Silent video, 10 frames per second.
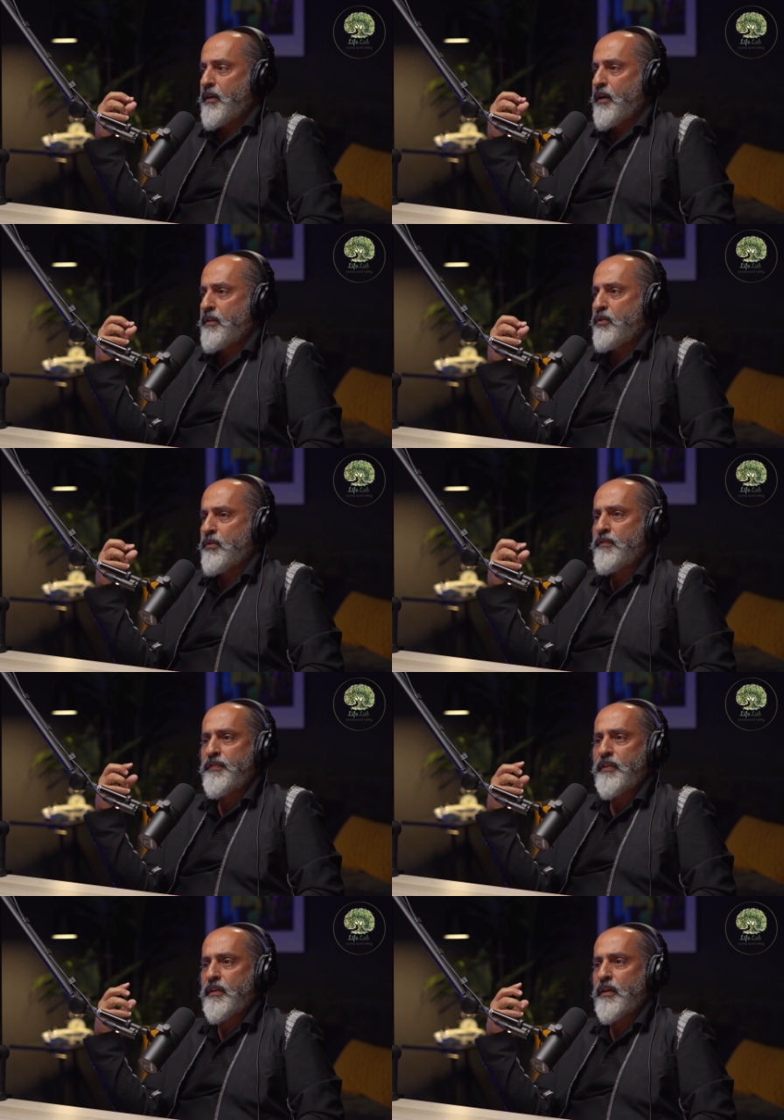I don't
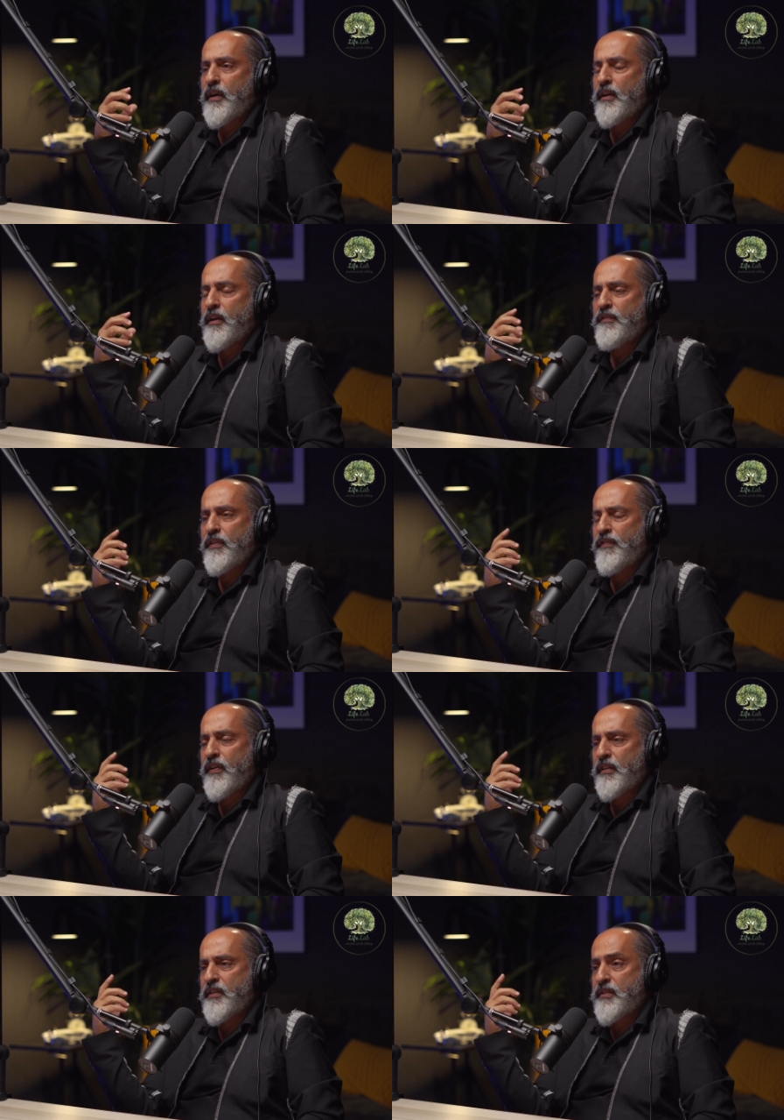feel I never
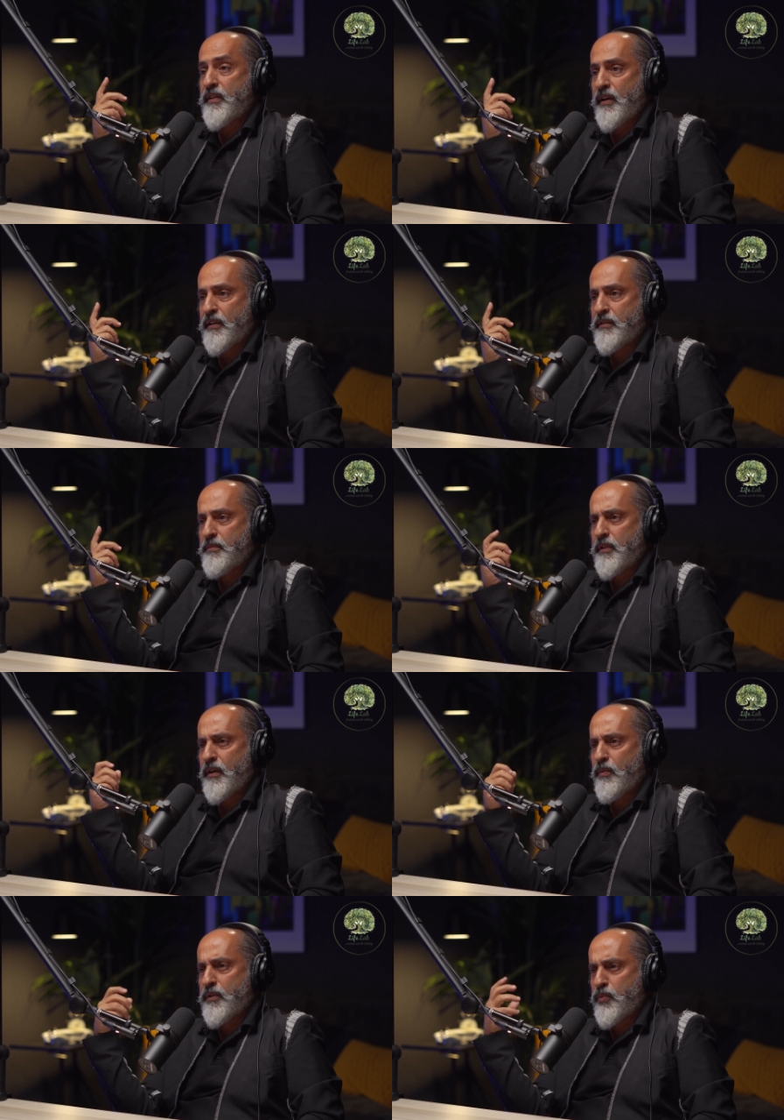felt the stress but
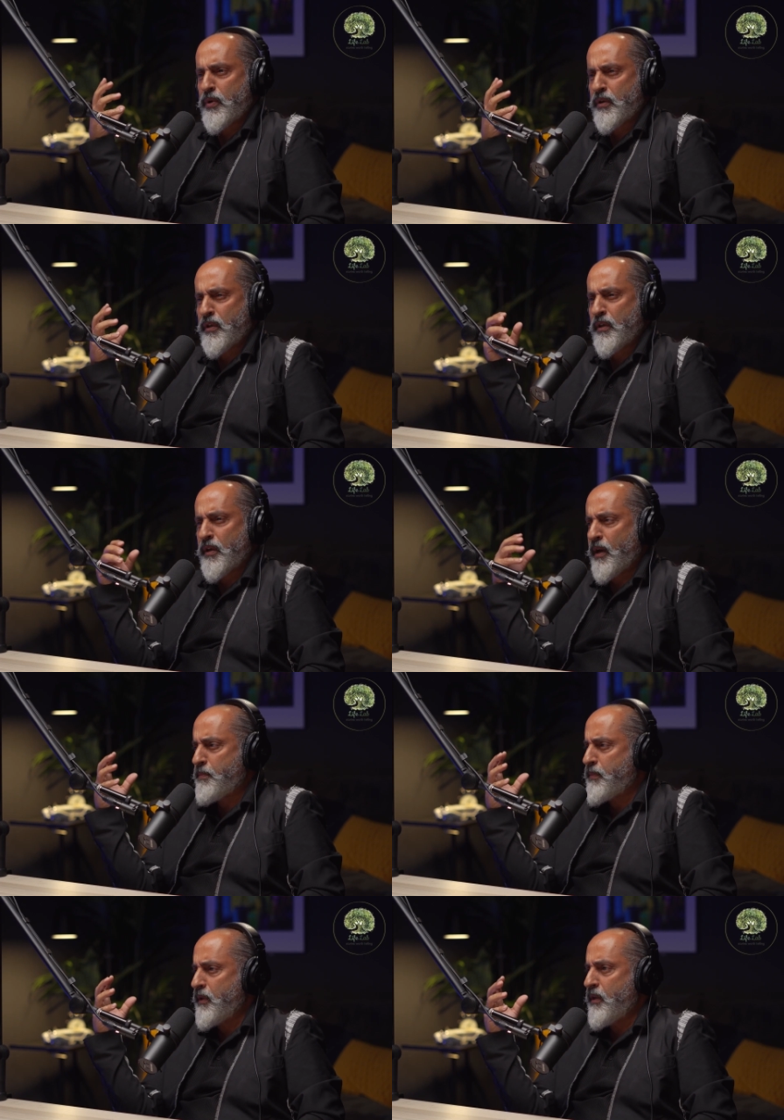I was working
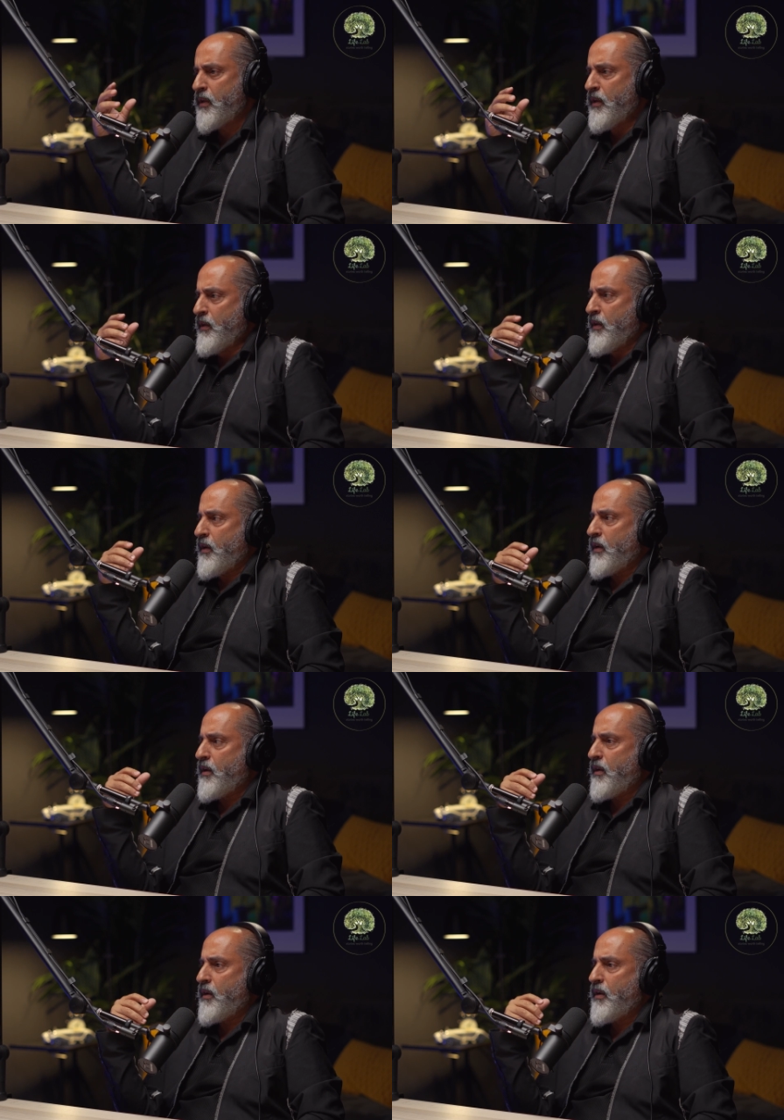happy
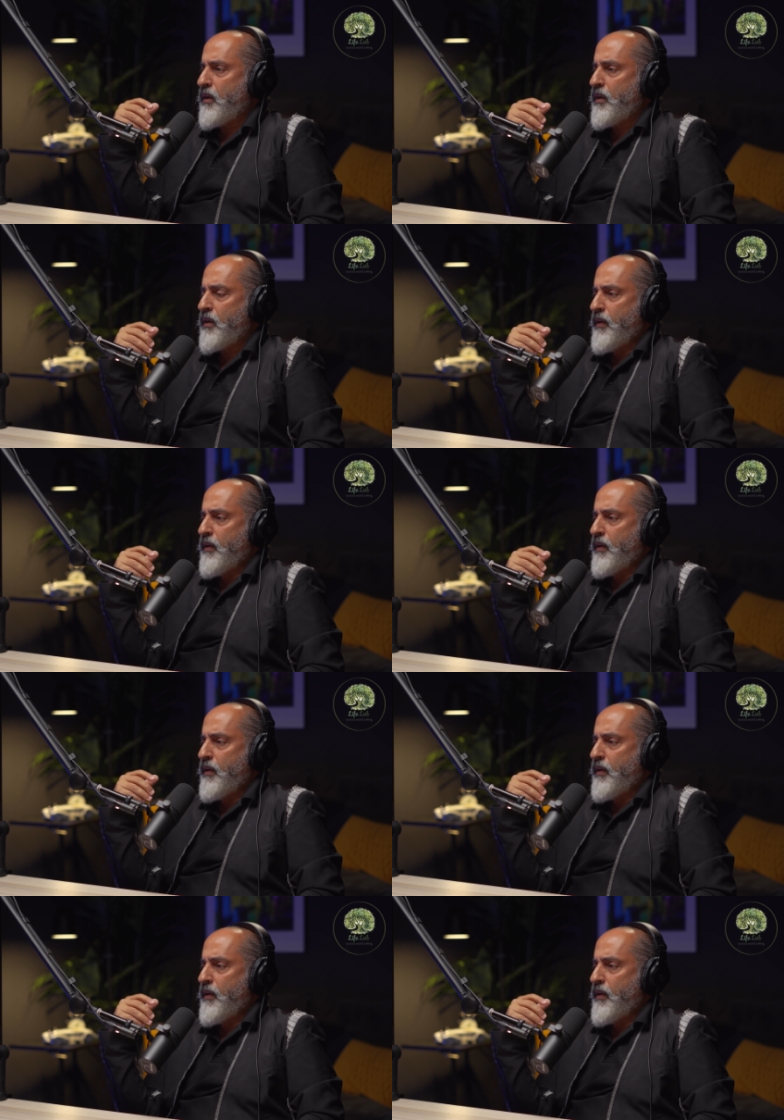uh,